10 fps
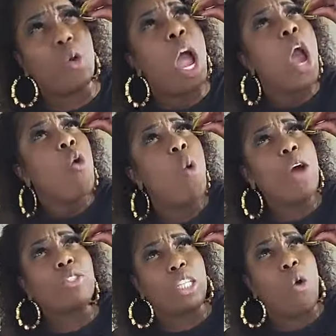You
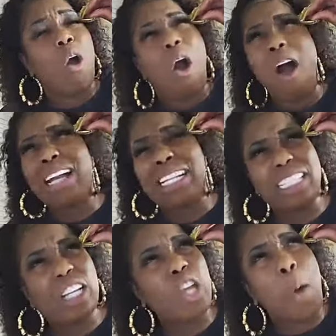work so hard
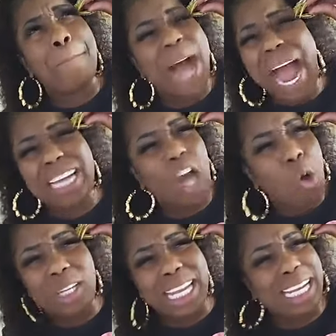until your mind
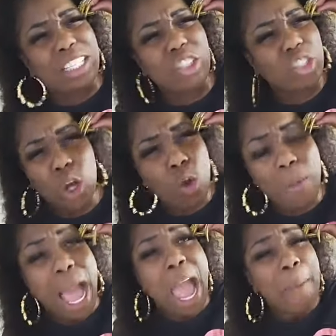only consume,
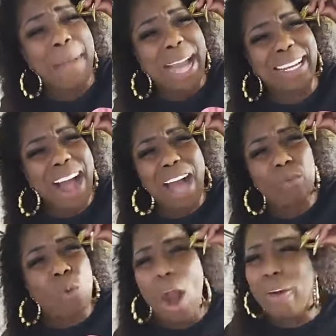my
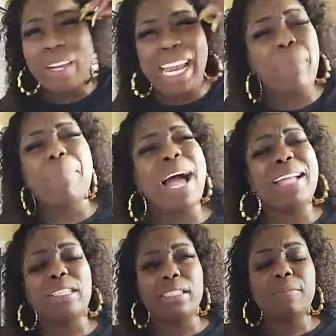God, working,
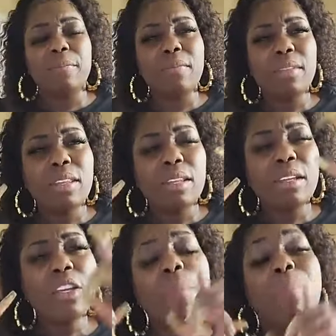but
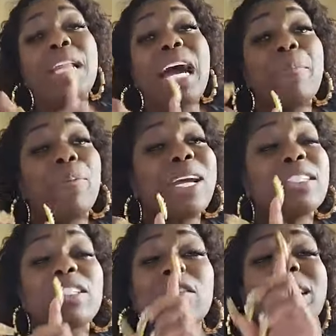your blood
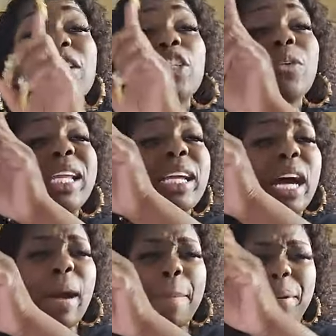pressure is shooting
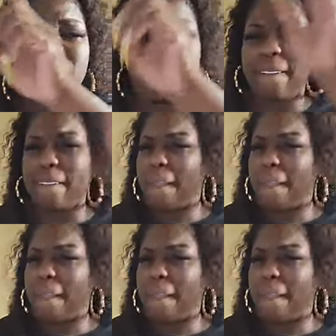up.